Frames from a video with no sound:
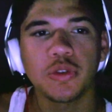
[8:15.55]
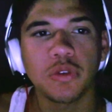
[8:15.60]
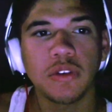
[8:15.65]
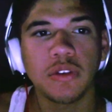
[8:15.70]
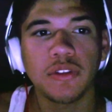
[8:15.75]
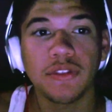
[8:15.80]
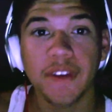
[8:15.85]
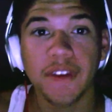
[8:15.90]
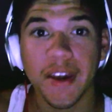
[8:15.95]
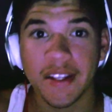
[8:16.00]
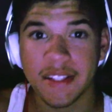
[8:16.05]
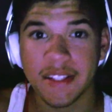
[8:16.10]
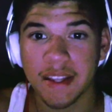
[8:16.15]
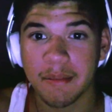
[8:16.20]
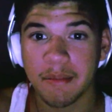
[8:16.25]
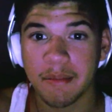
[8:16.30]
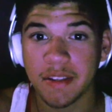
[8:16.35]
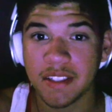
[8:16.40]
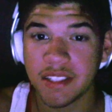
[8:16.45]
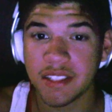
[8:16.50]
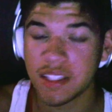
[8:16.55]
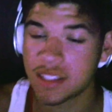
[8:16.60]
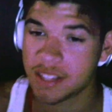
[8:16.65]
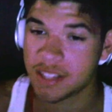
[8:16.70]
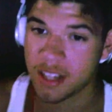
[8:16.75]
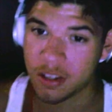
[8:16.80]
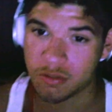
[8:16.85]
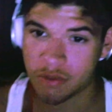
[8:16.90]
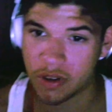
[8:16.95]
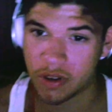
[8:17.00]
Um, visual effects, I
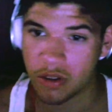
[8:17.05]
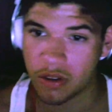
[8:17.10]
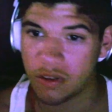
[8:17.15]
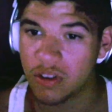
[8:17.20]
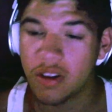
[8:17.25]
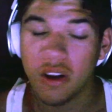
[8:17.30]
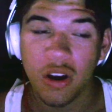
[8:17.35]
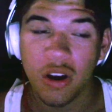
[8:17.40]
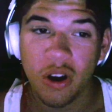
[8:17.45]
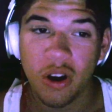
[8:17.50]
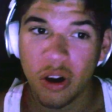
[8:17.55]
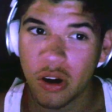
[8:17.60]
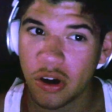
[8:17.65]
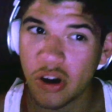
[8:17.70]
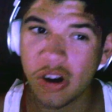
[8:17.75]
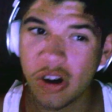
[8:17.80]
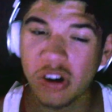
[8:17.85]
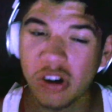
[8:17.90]
must just say as well.